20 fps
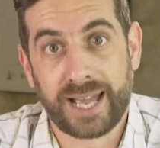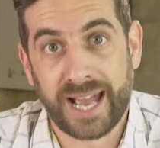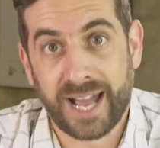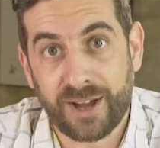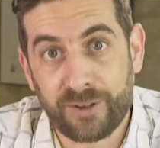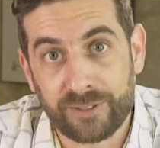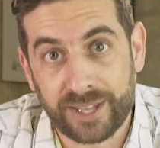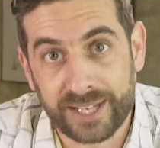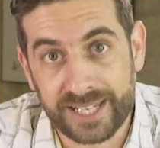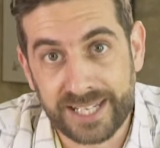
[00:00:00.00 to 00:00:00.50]

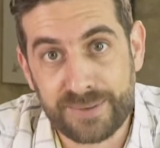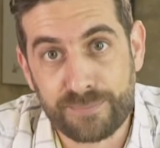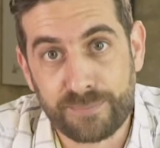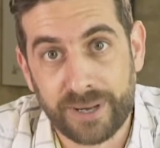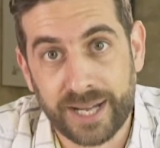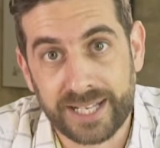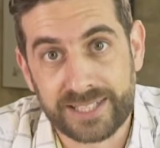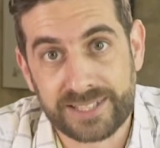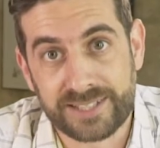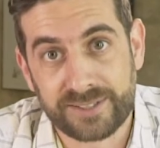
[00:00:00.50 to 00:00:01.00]
how that
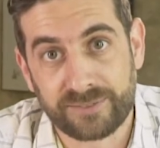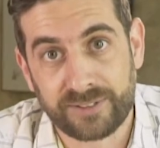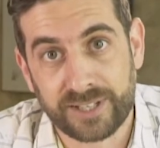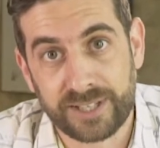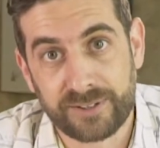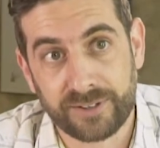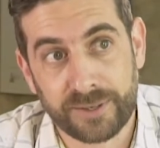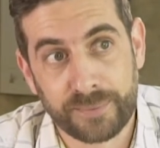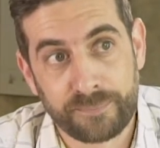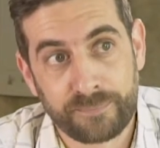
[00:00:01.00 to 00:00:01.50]
impacts the
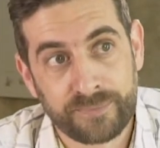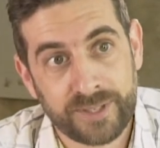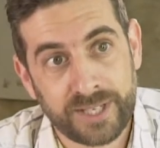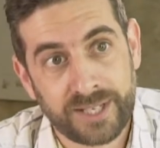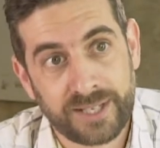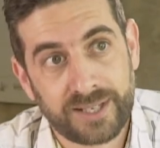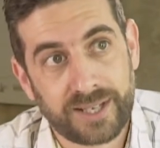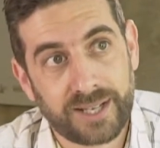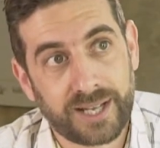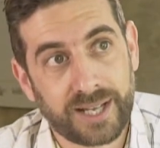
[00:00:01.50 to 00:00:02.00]
flavor
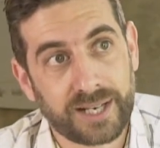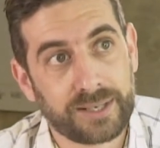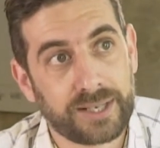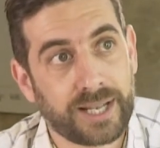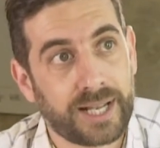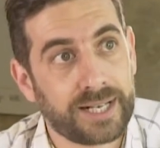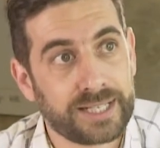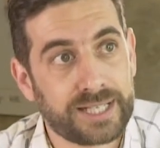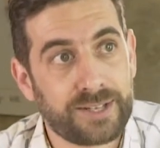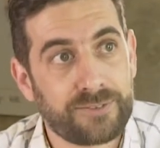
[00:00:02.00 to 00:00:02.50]
and,
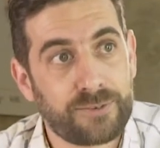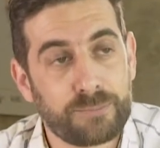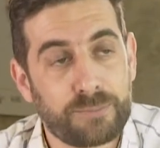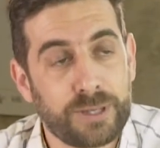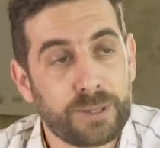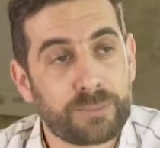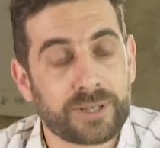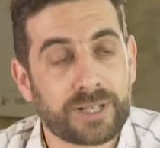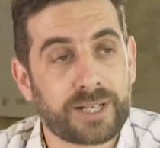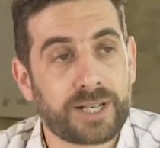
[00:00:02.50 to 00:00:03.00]
and giving
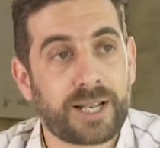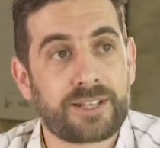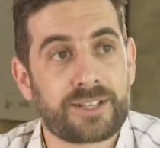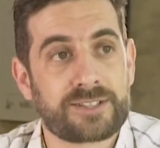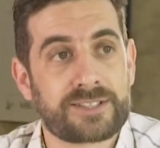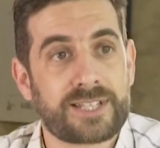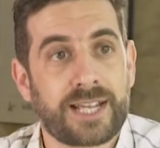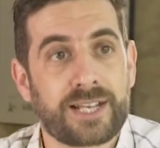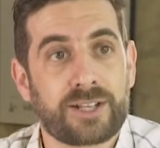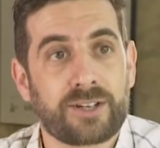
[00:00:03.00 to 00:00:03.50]
people an
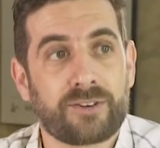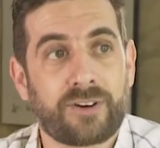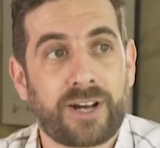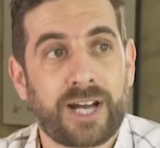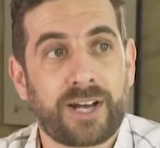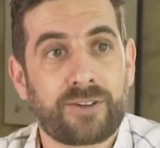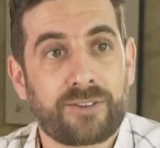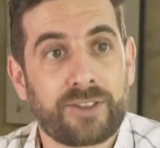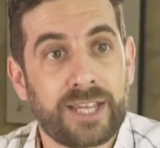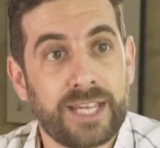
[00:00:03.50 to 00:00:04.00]
understanding of
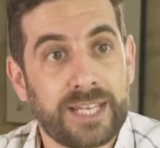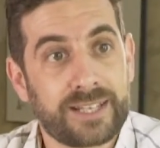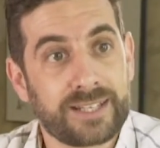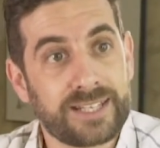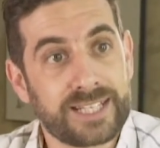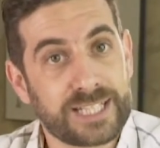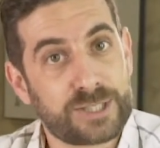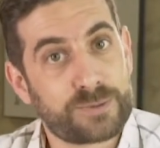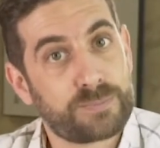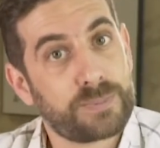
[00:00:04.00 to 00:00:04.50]
how they
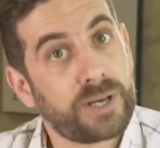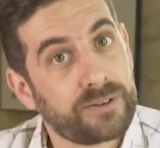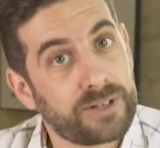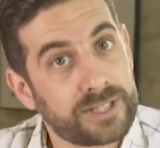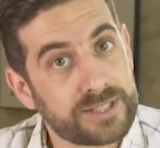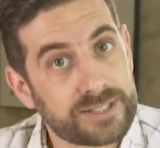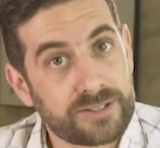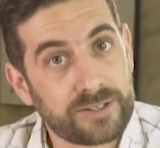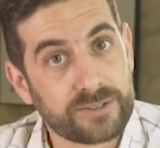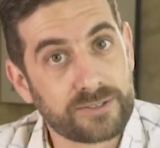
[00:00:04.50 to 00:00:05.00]
can
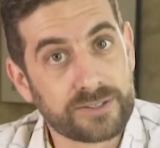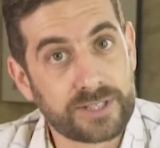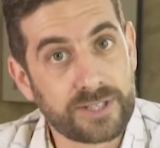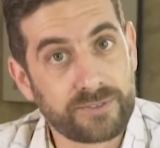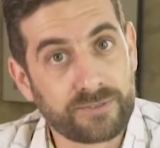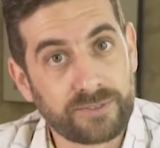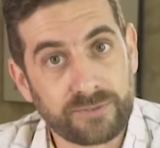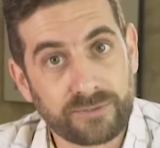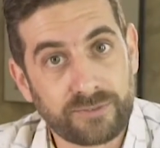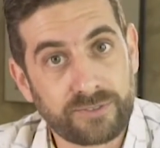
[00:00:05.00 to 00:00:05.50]
experience those different